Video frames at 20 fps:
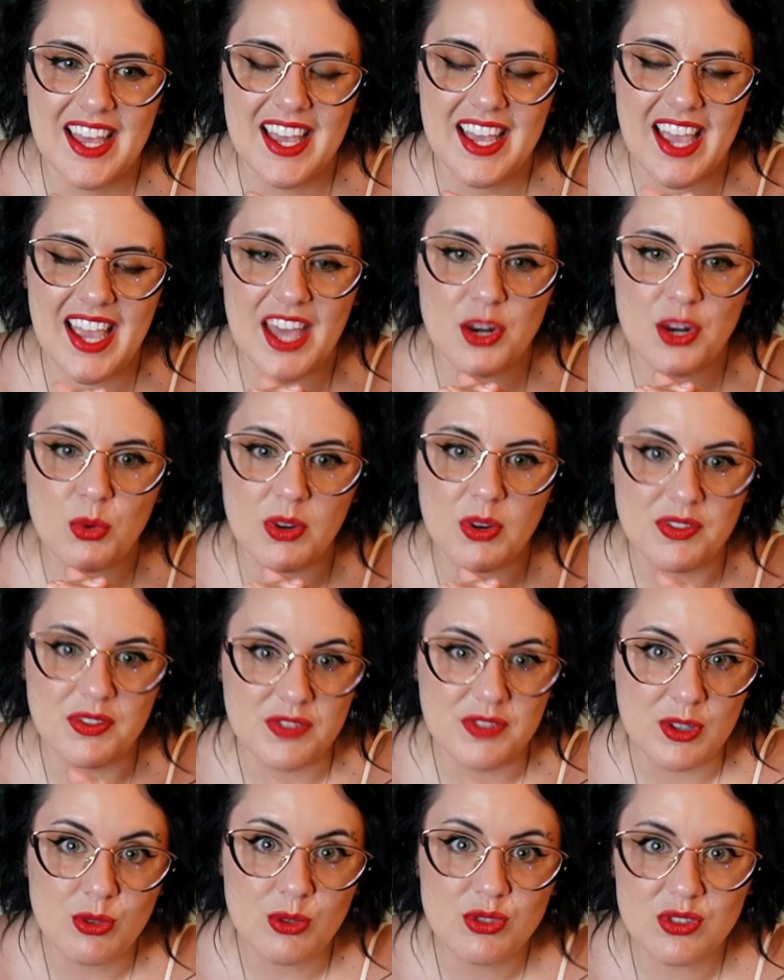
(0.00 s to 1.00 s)
and a
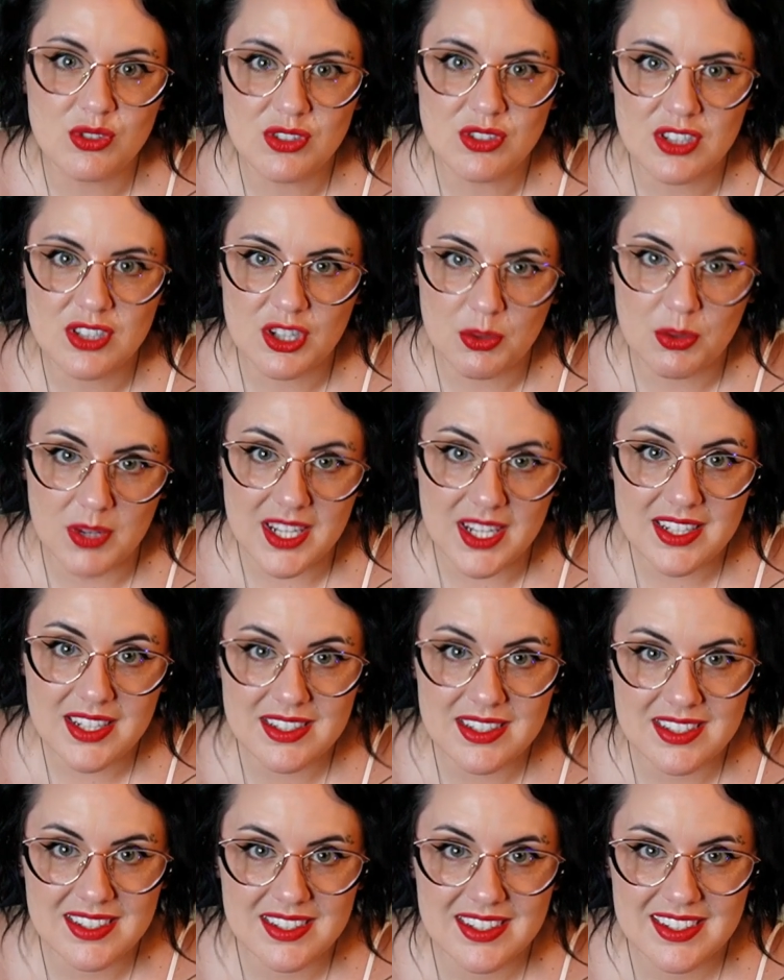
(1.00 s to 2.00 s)
refusal to
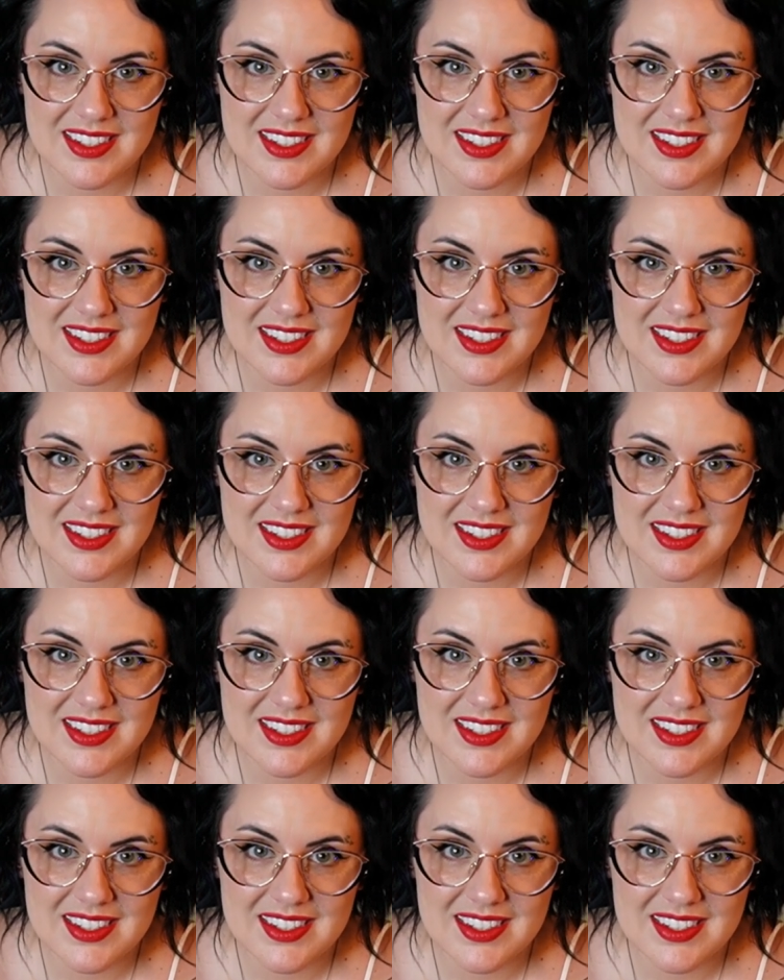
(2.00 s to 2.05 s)
quit,